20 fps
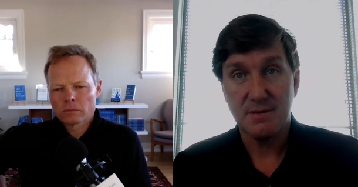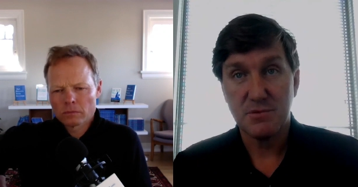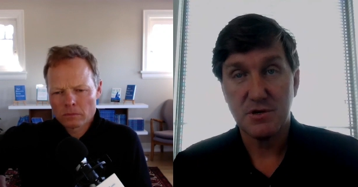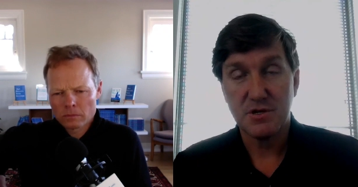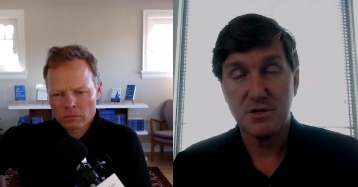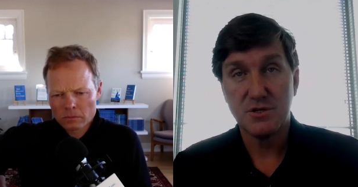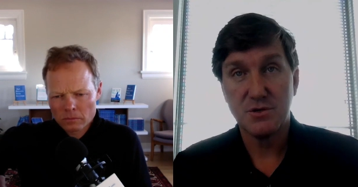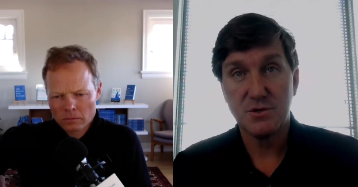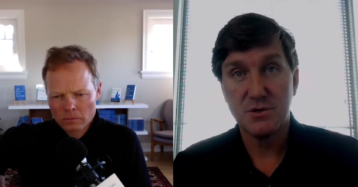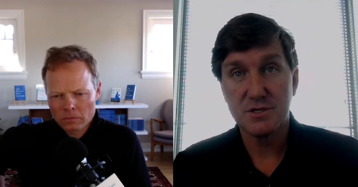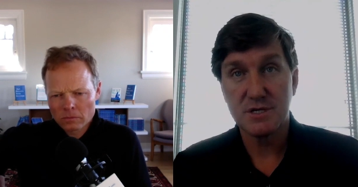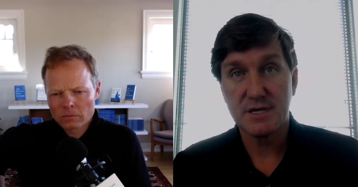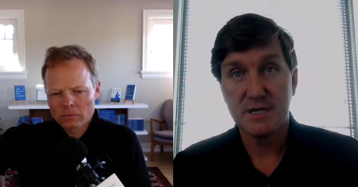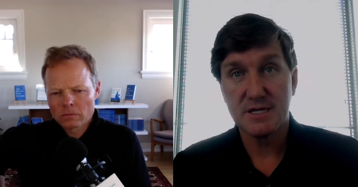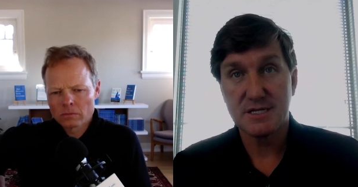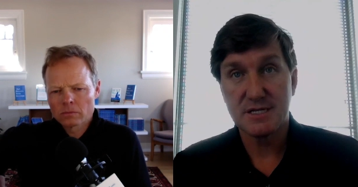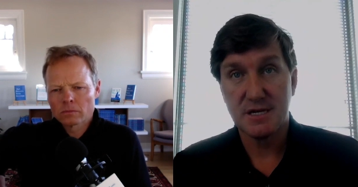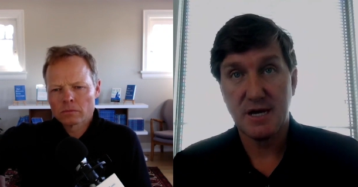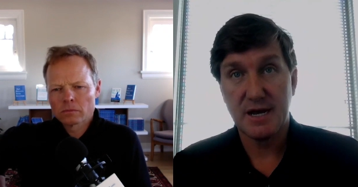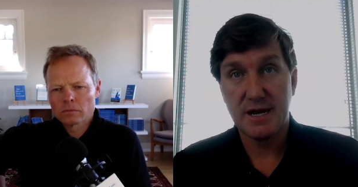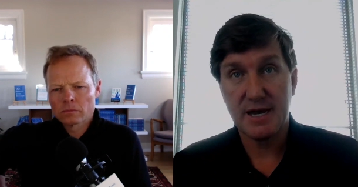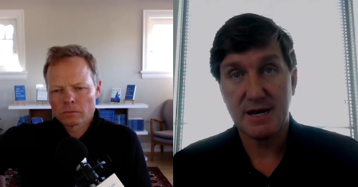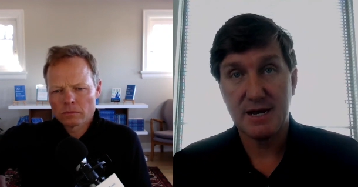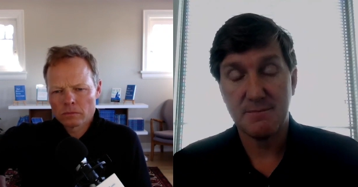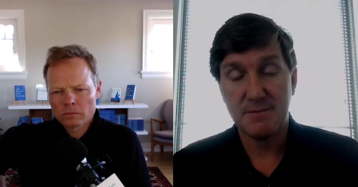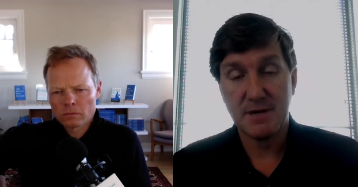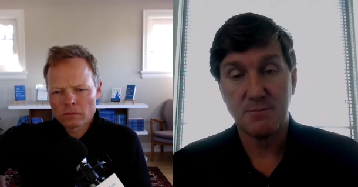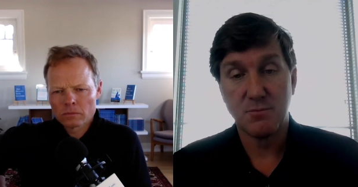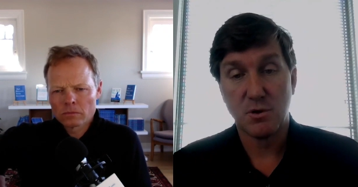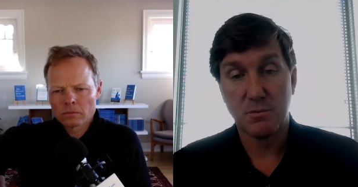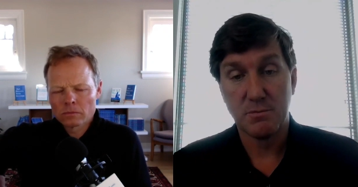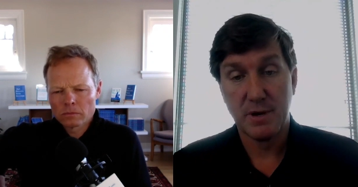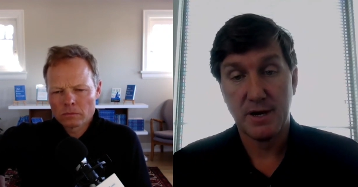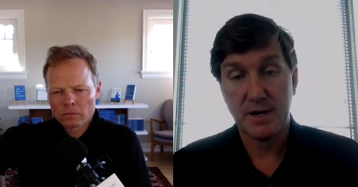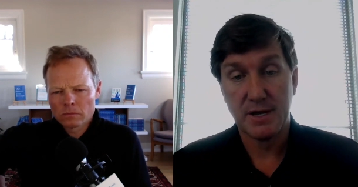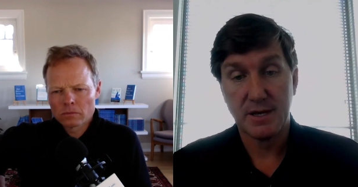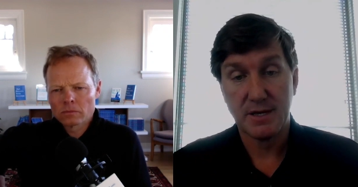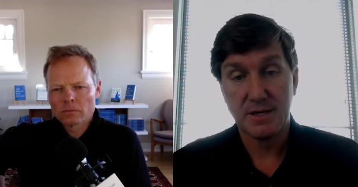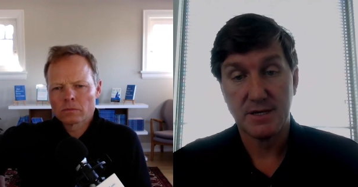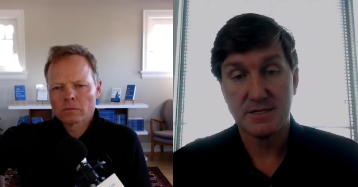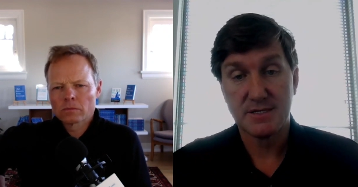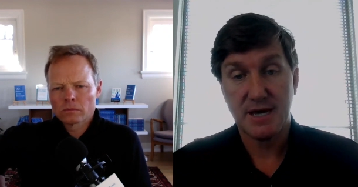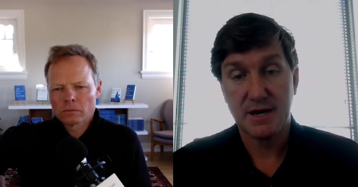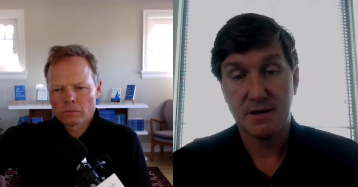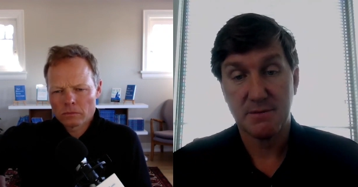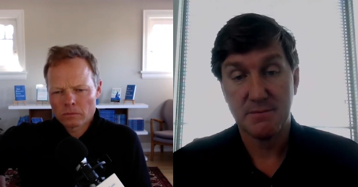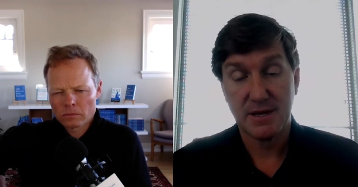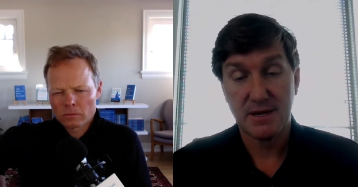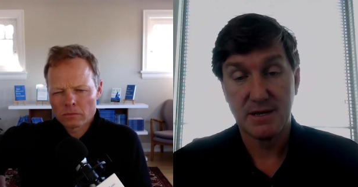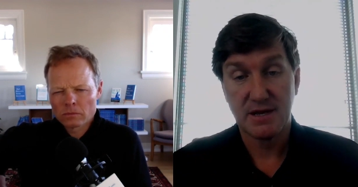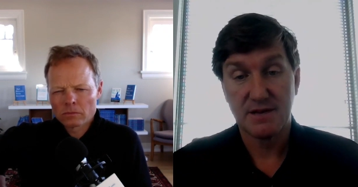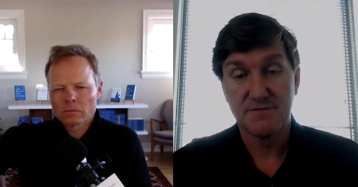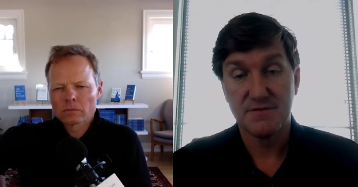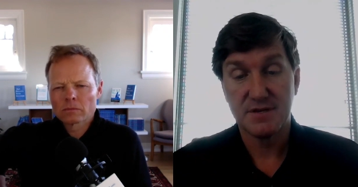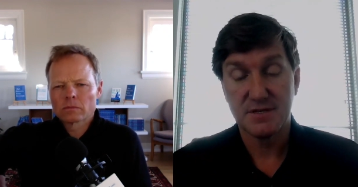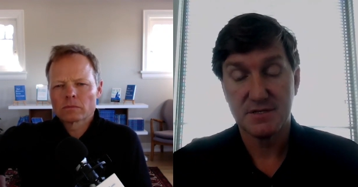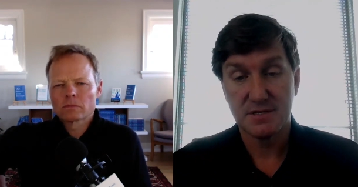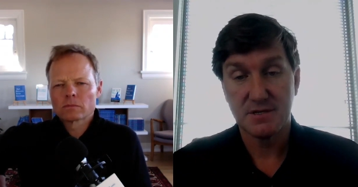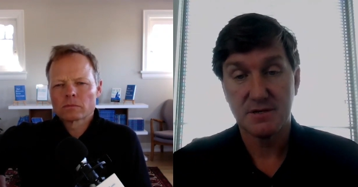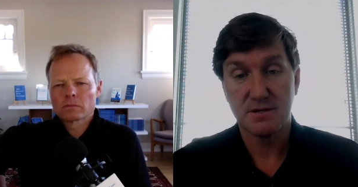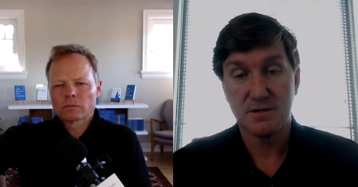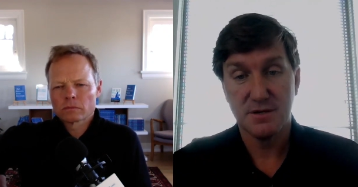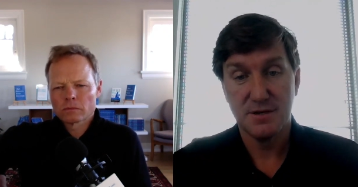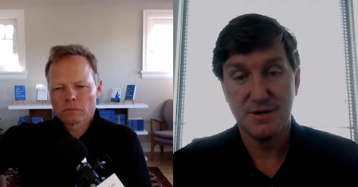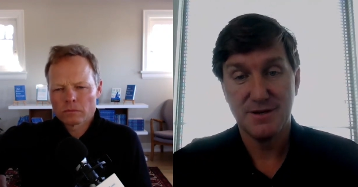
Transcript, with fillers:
Speaker 1: But usually it's not how to make more money. It's how to make life easier.